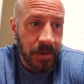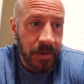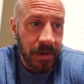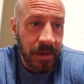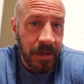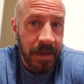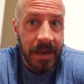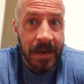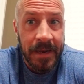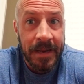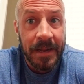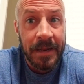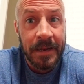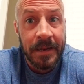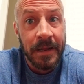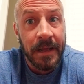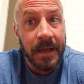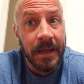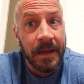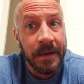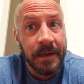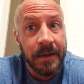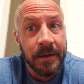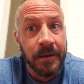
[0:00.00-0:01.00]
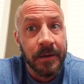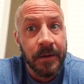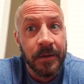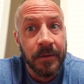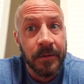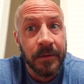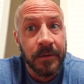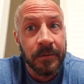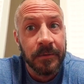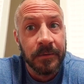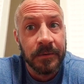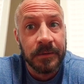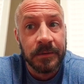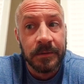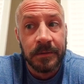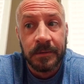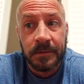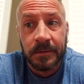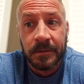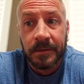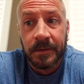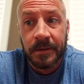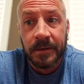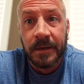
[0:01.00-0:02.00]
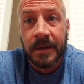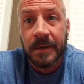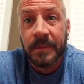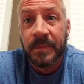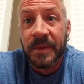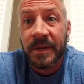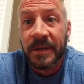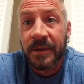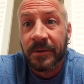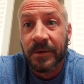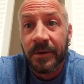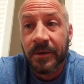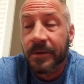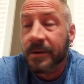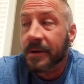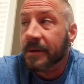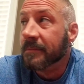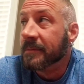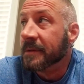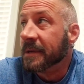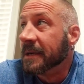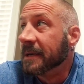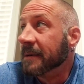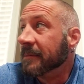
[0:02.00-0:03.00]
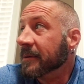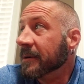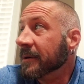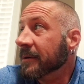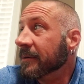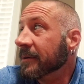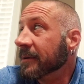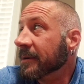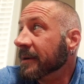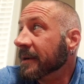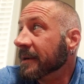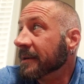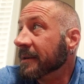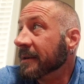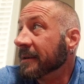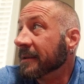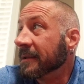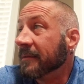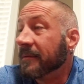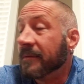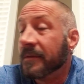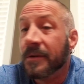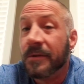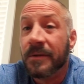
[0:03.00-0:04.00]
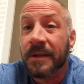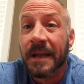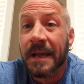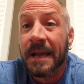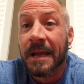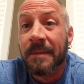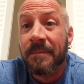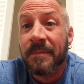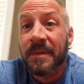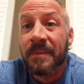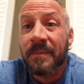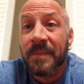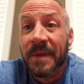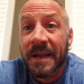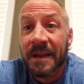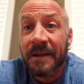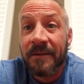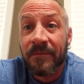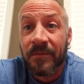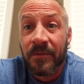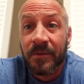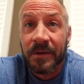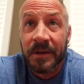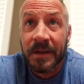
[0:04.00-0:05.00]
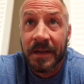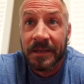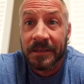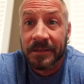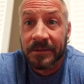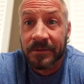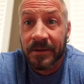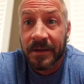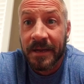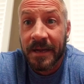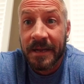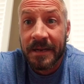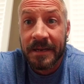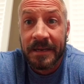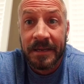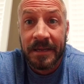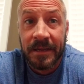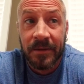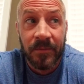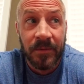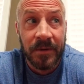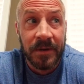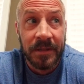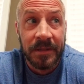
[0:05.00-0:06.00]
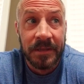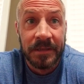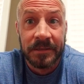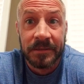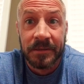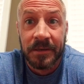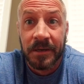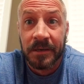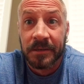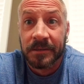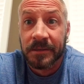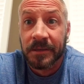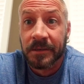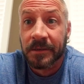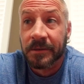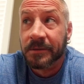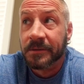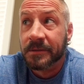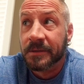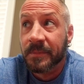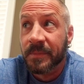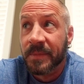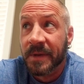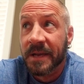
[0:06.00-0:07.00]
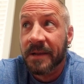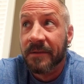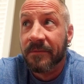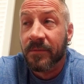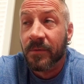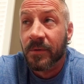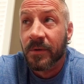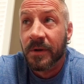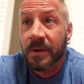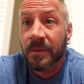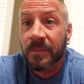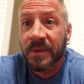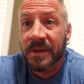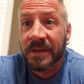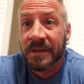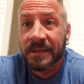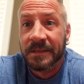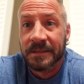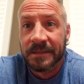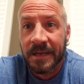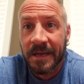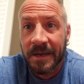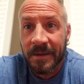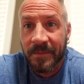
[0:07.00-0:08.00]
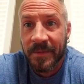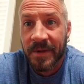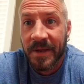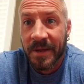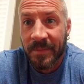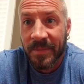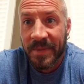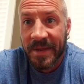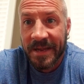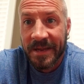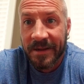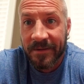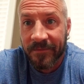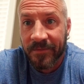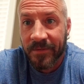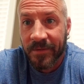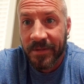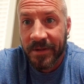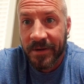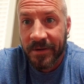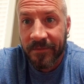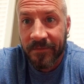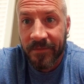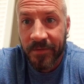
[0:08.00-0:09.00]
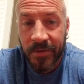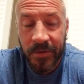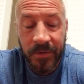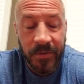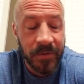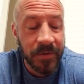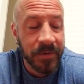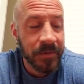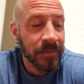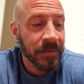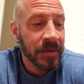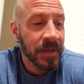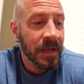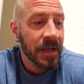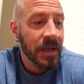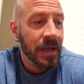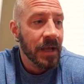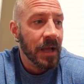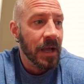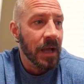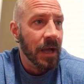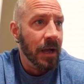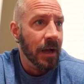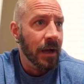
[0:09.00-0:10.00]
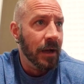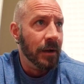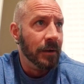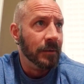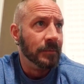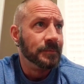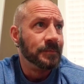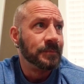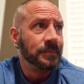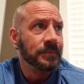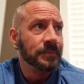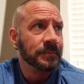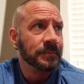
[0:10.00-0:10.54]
I didn't know there had been grown-up time going on. I took the food. It hadn't been paid for yet, so I had to get one of these cocksuckers to pay for it because I'm not paying for their food. So